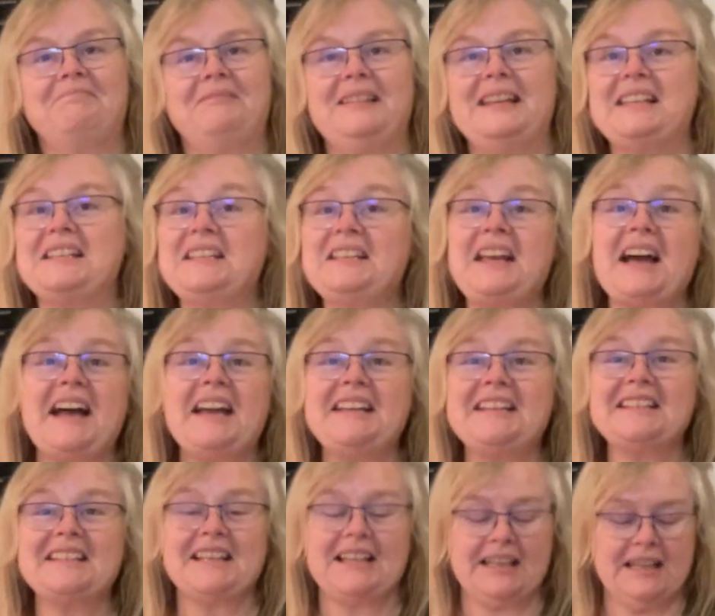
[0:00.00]
The sky
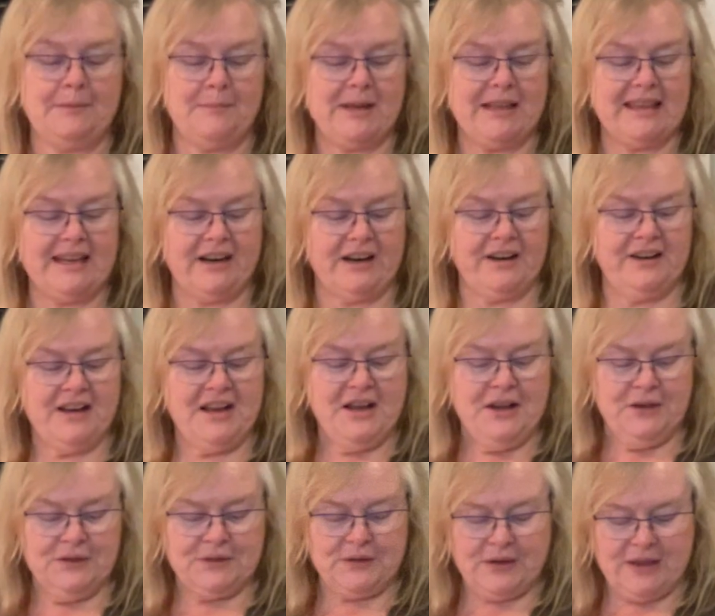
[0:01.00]
is the limit there.
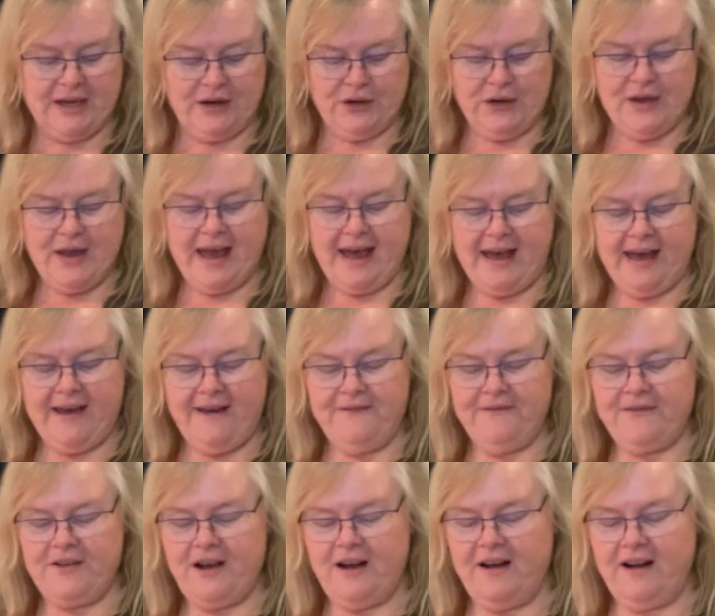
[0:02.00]
So there you have
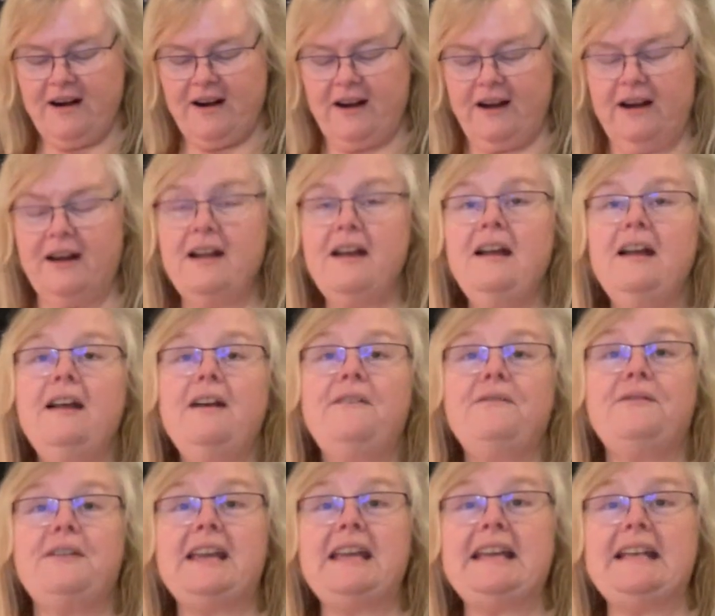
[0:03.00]
our
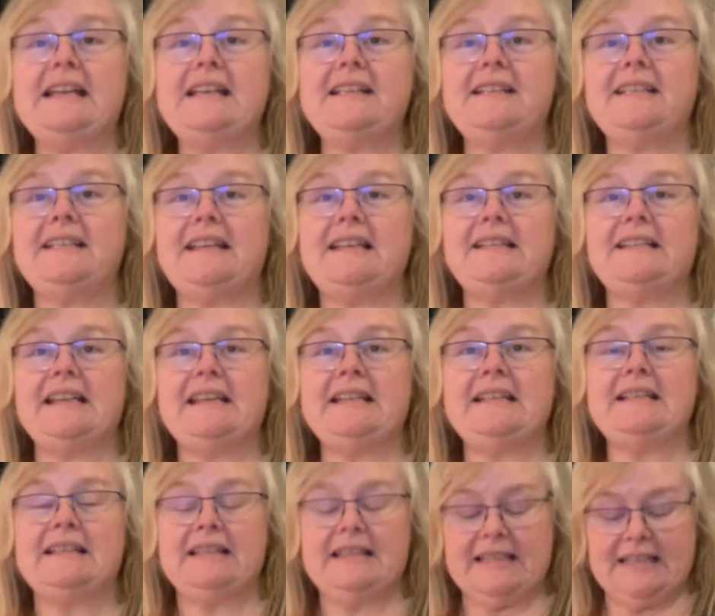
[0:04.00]
fajita
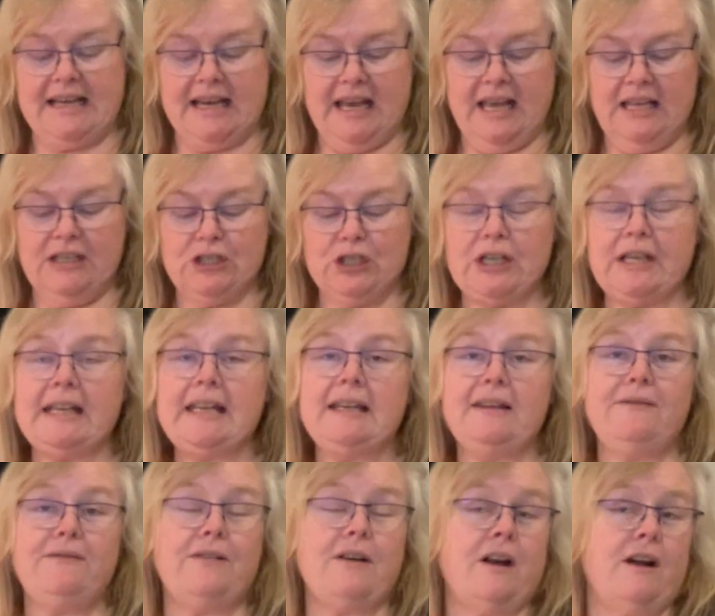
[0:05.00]
seasoning
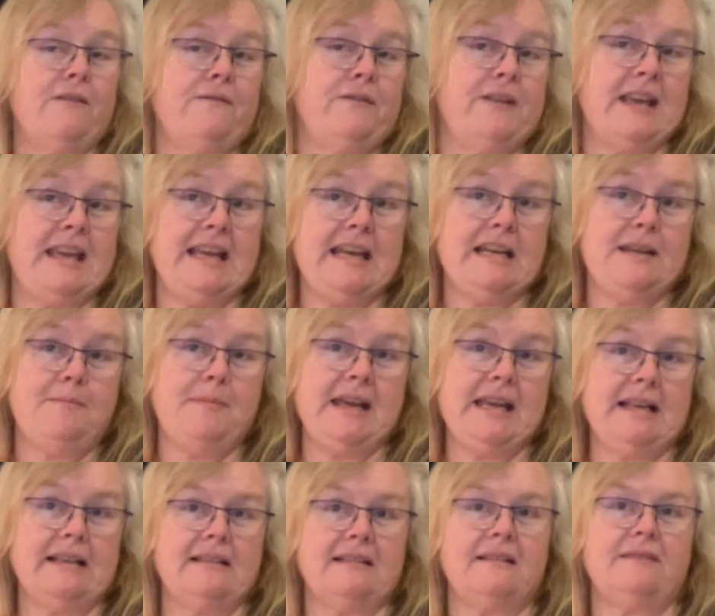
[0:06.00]
chicken, our fajita
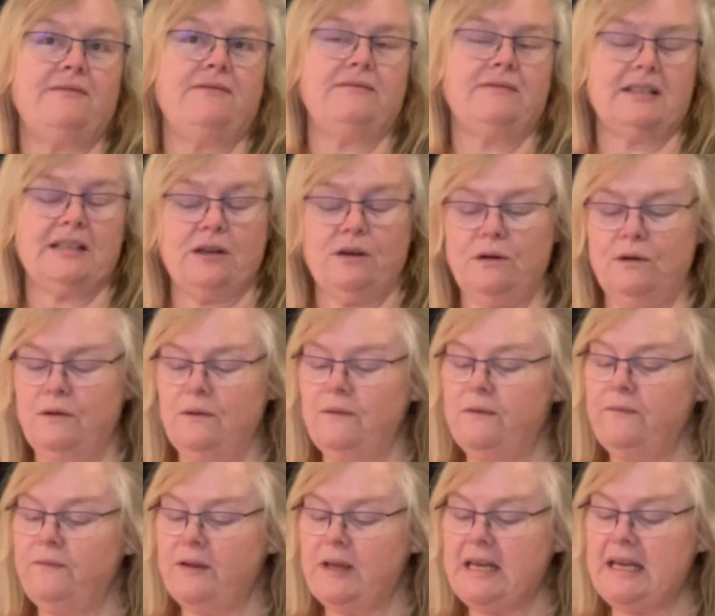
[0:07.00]
mix. So
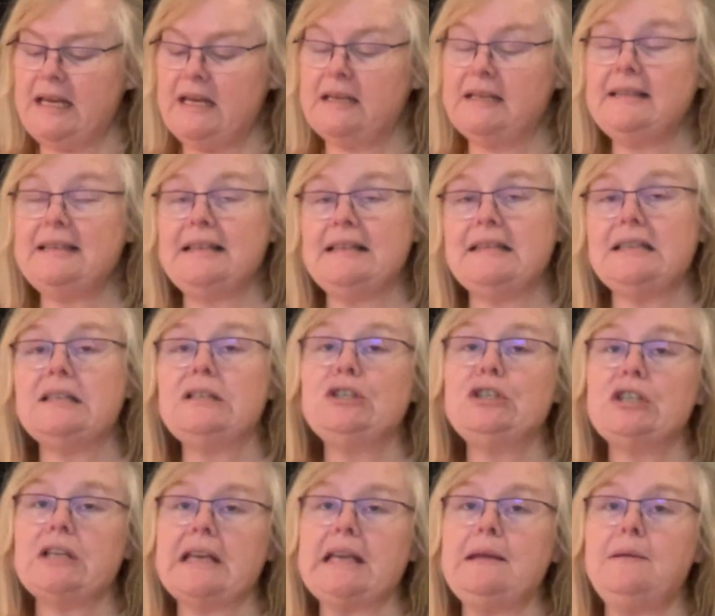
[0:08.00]
fajita seasoned
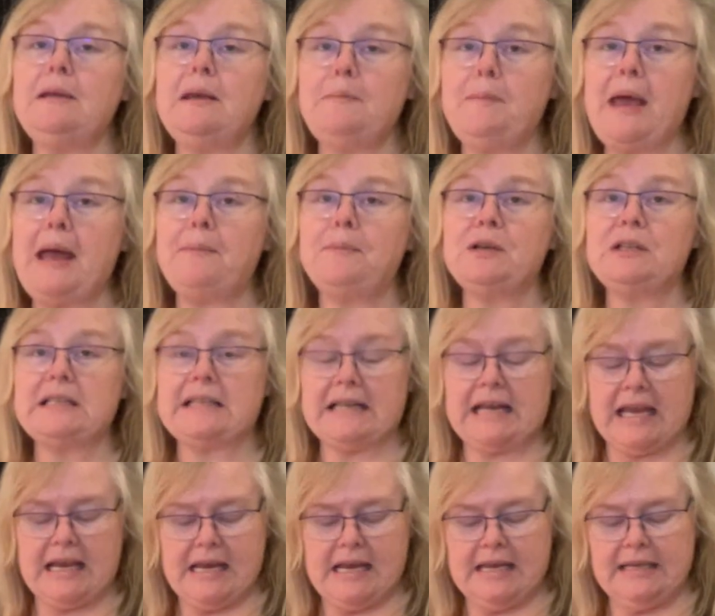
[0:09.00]
chicken and peppers and
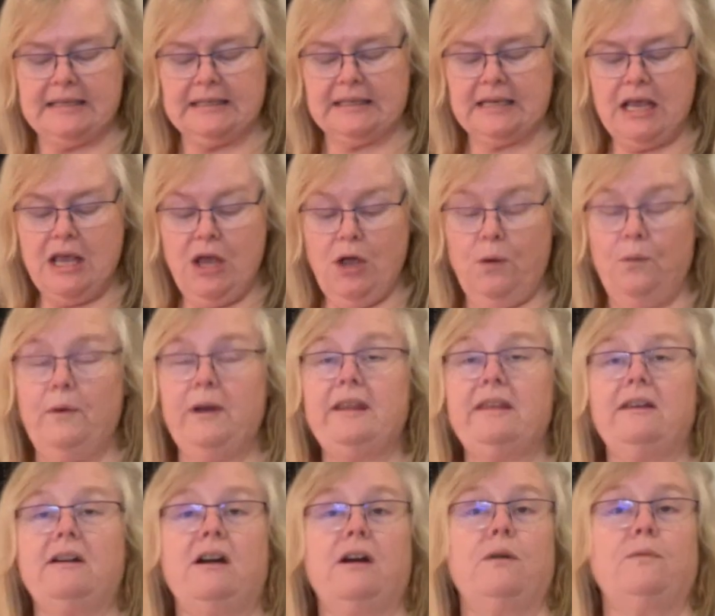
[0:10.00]
onions
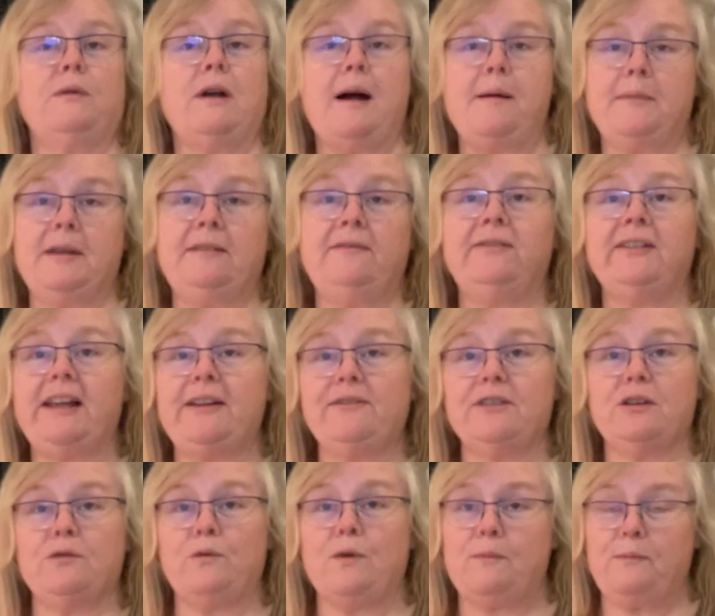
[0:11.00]
with our ramen
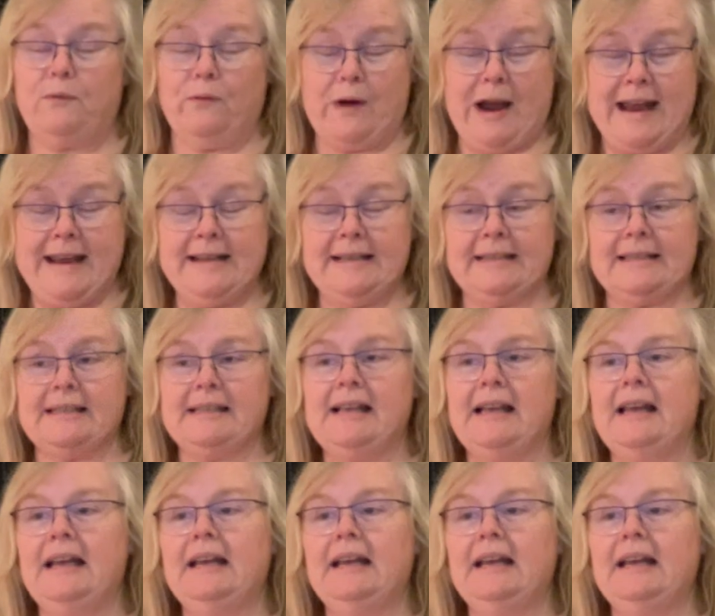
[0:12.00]
flavored rice.